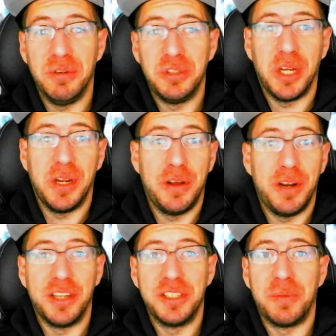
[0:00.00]
a shout out
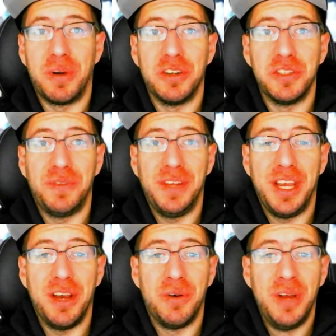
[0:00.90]
on tomorrow's
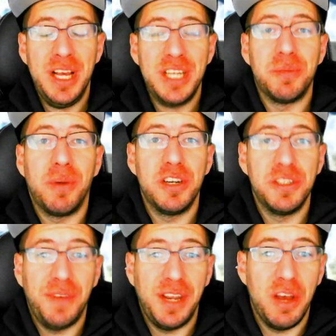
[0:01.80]
video.
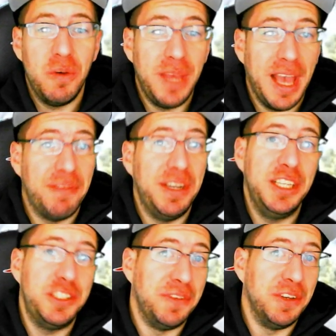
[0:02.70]
Tomorrow's video, we have an
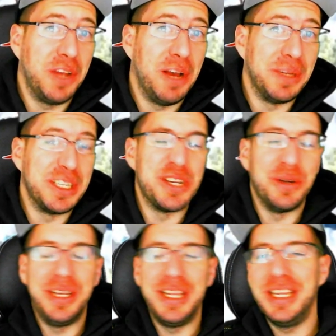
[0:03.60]
interview coming, so
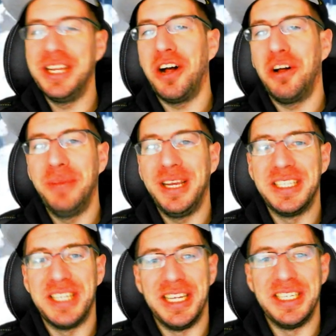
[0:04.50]
it all makes
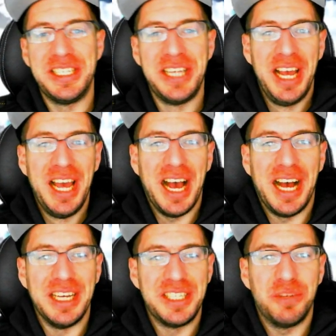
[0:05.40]
sense.
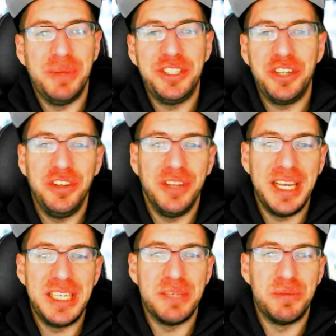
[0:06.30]
So make sure you
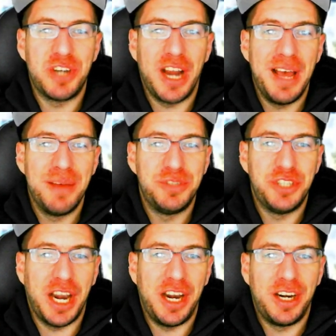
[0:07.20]
like, subscribe,
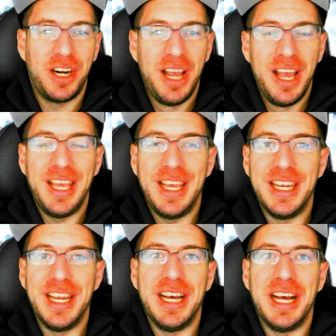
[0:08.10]
share,
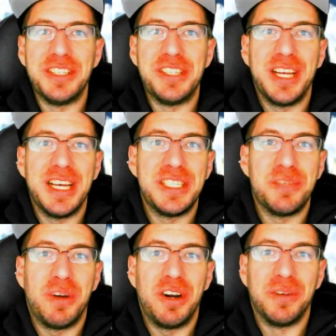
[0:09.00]
and I'll see you guys
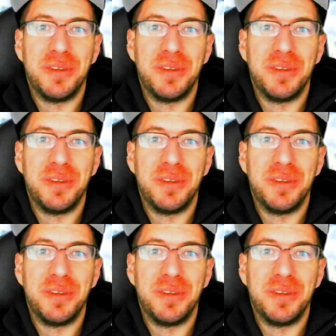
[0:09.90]
tomorrow.